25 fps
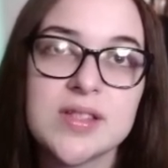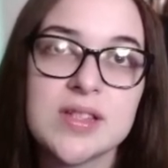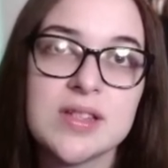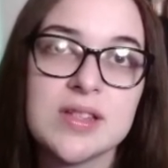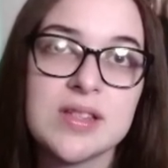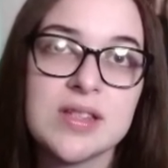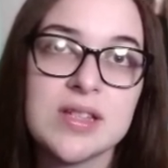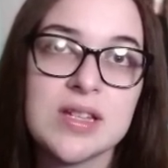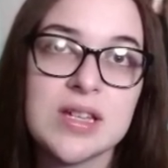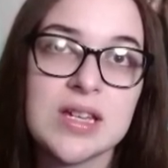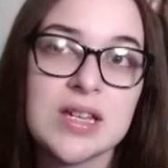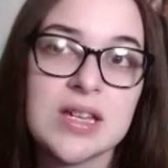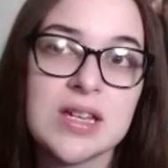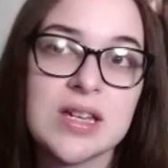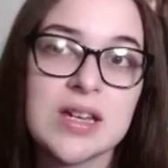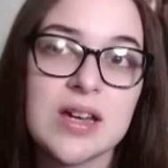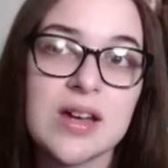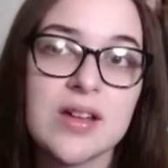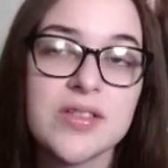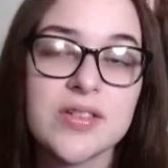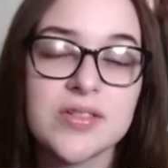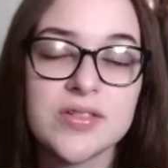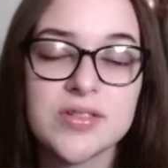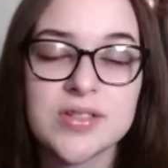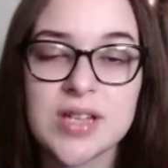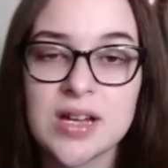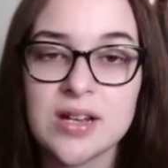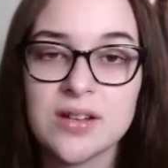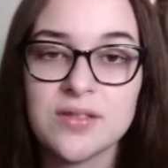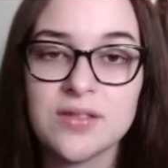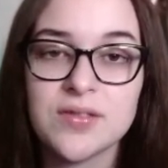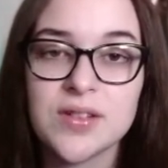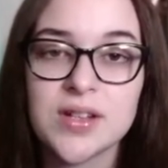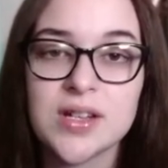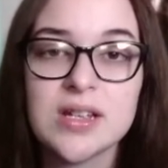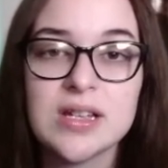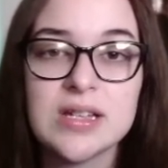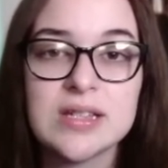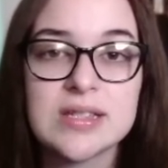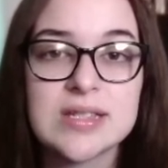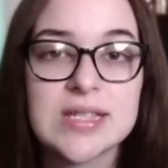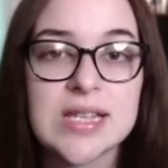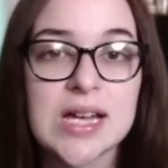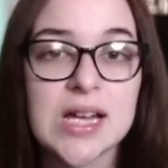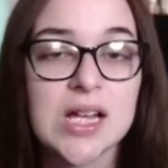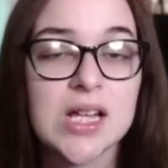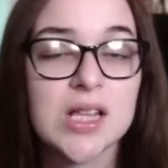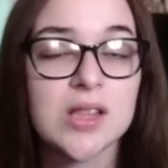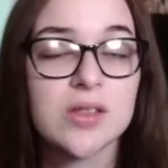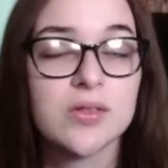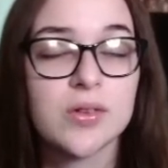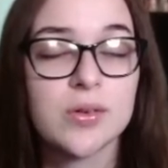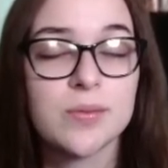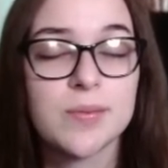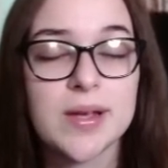the other side of it is that Lore